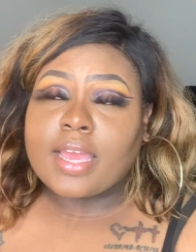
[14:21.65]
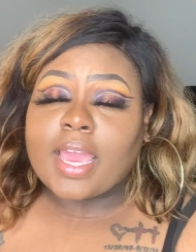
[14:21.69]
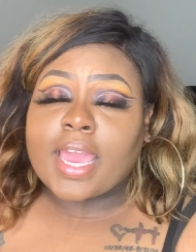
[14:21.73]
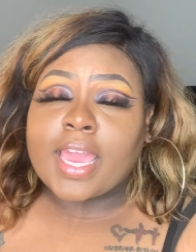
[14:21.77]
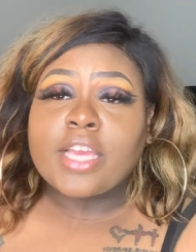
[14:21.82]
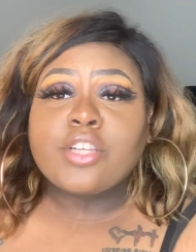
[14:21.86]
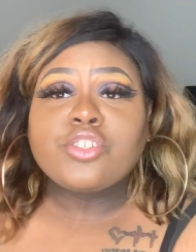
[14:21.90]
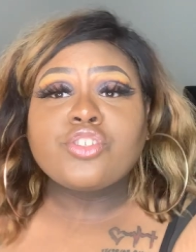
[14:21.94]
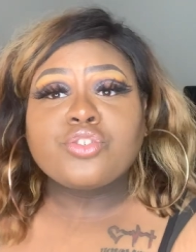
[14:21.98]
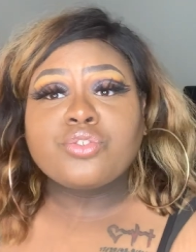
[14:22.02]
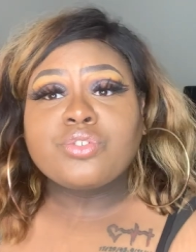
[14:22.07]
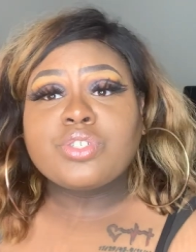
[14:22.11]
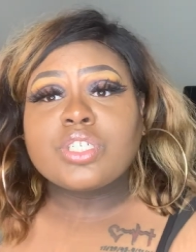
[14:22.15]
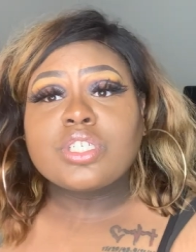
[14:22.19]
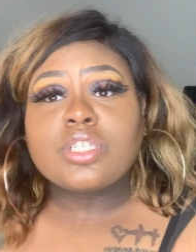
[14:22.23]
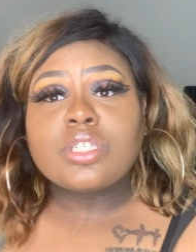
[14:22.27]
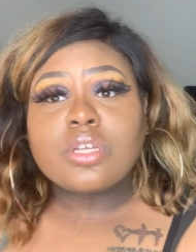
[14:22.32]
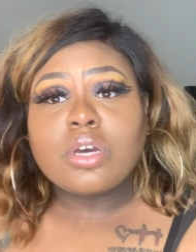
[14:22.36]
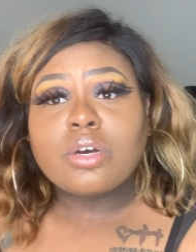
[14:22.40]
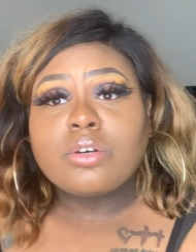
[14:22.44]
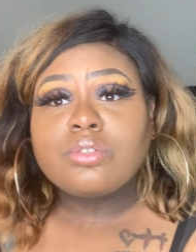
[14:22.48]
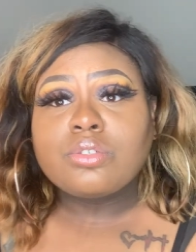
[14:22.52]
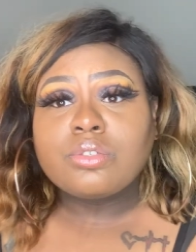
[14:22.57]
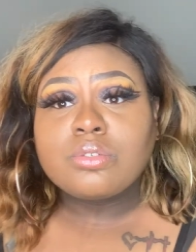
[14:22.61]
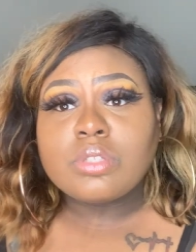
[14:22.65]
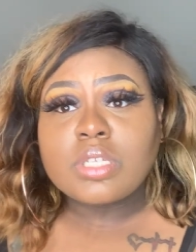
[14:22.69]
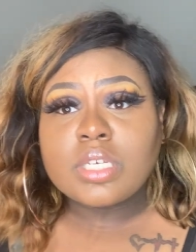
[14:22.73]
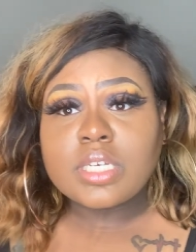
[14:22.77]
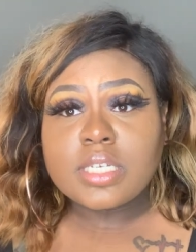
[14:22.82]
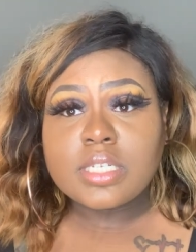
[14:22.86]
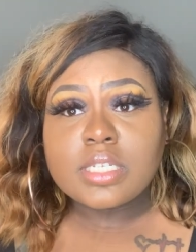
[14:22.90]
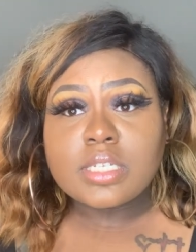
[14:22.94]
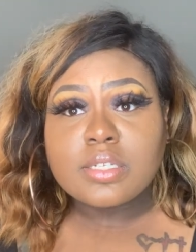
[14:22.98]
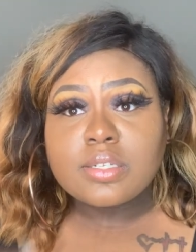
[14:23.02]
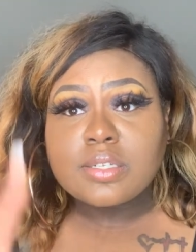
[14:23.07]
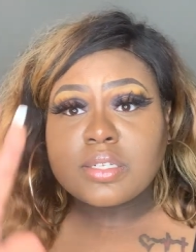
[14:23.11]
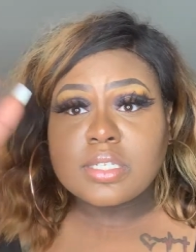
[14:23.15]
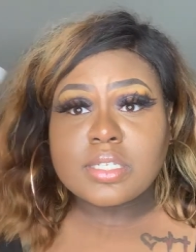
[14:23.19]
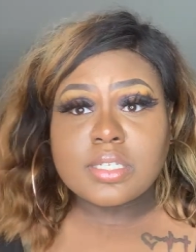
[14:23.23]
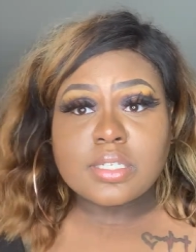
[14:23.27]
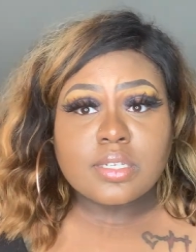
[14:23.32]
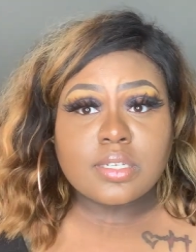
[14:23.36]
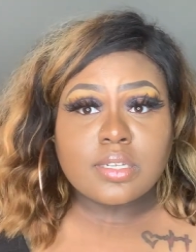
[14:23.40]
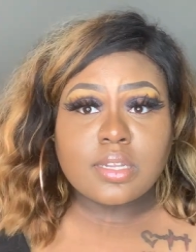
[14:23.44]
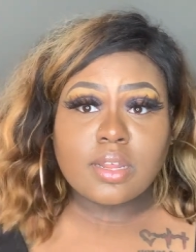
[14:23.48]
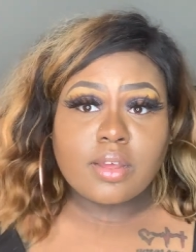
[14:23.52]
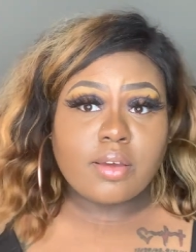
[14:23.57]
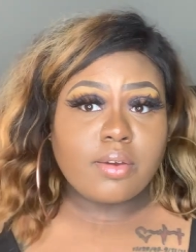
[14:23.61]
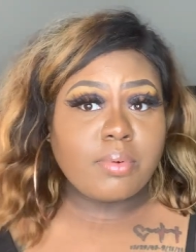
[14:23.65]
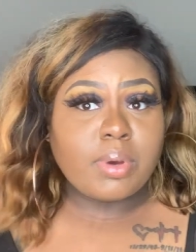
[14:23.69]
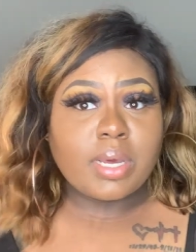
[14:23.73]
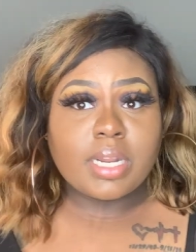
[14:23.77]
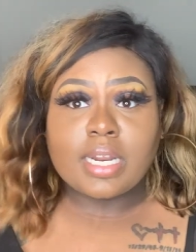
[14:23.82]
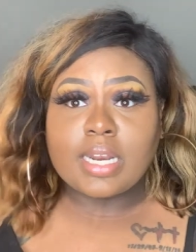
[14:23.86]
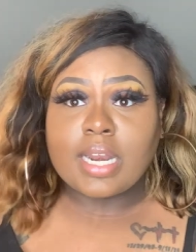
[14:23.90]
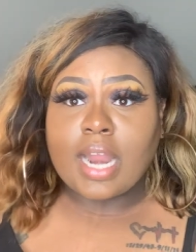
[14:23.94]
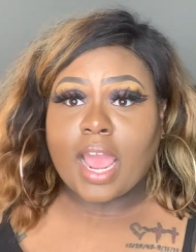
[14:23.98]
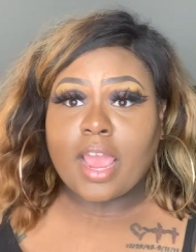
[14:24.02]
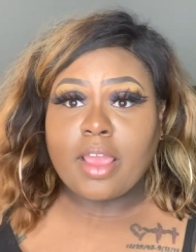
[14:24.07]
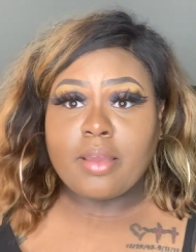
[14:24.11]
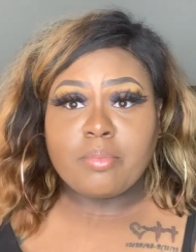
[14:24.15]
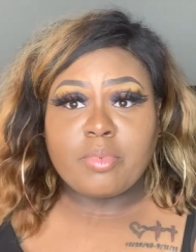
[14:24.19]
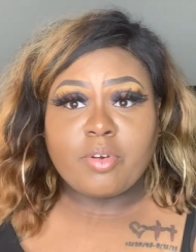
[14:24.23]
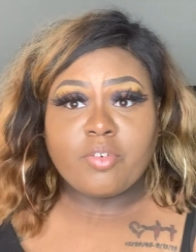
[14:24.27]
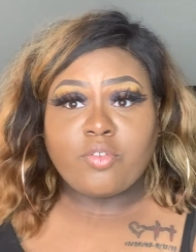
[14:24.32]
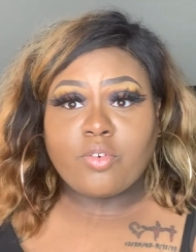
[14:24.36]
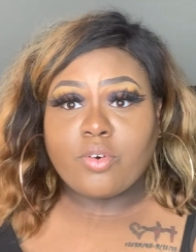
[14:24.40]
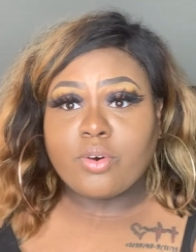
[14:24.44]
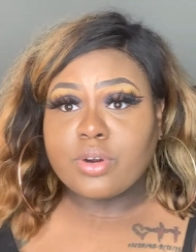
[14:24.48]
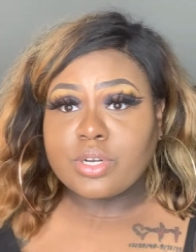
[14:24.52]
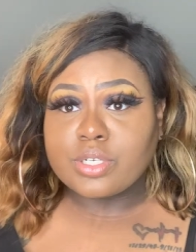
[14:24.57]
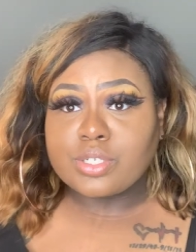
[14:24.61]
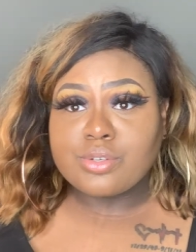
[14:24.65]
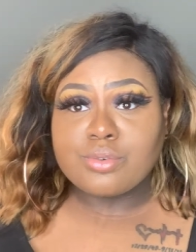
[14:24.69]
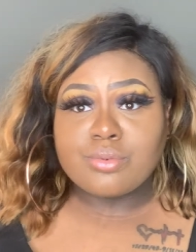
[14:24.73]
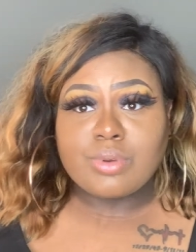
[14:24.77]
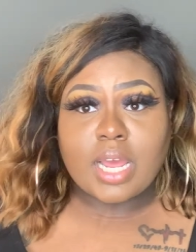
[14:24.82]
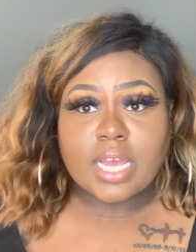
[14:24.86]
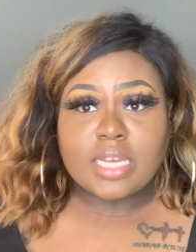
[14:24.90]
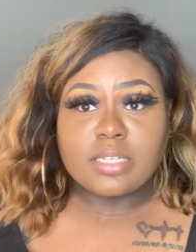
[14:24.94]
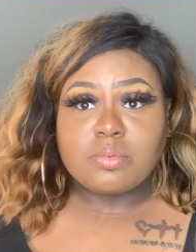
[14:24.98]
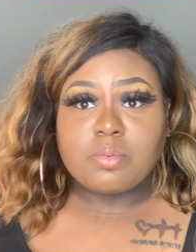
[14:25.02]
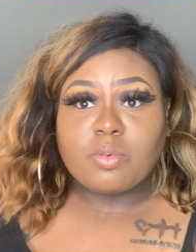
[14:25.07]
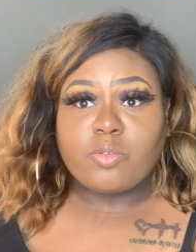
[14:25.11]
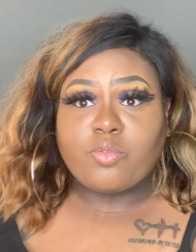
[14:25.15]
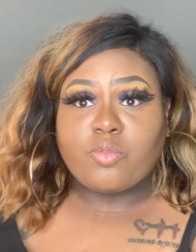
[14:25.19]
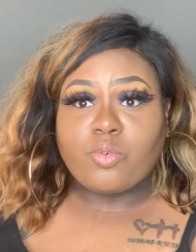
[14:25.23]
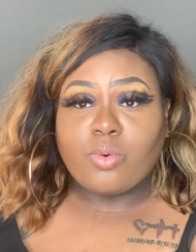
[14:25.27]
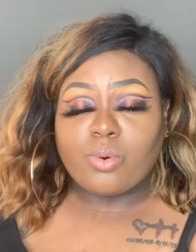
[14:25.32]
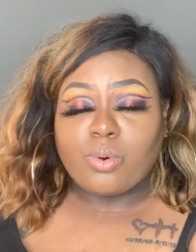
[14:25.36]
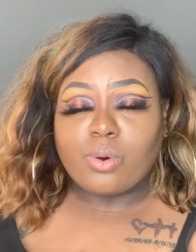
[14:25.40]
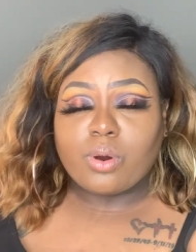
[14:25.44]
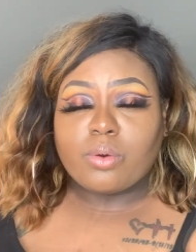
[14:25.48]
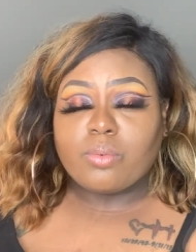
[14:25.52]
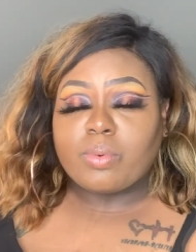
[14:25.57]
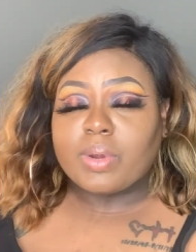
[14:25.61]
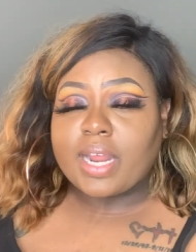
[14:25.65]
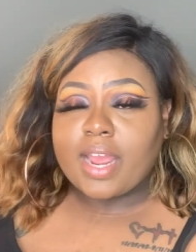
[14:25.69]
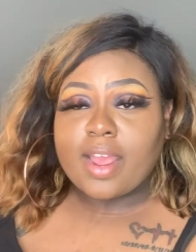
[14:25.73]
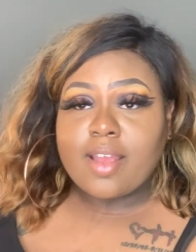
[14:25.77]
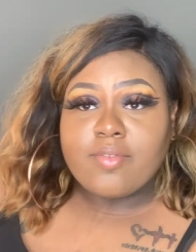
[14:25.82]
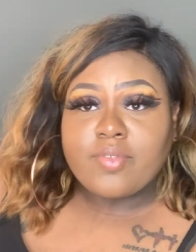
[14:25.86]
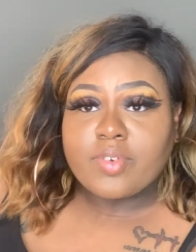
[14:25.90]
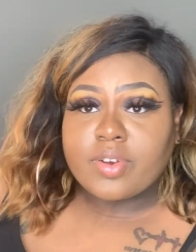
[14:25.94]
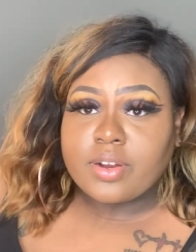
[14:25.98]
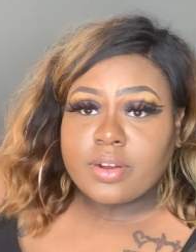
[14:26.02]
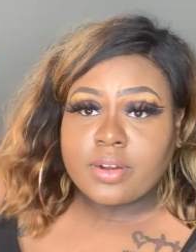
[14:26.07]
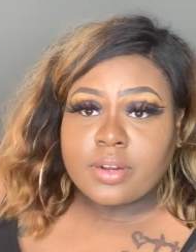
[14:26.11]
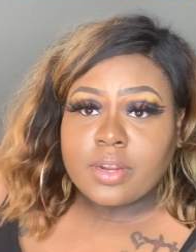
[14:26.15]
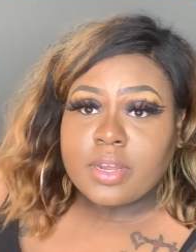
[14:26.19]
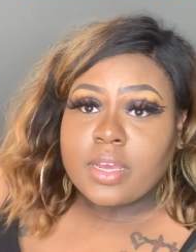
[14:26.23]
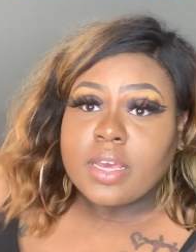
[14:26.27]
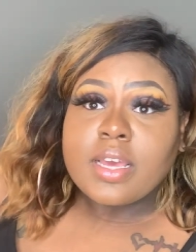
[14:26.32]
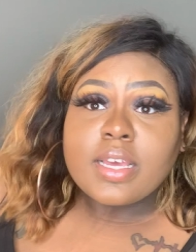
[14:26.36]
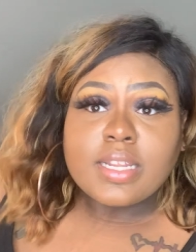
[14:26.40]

Andrew just told you this what a night before, two nights before, whatever.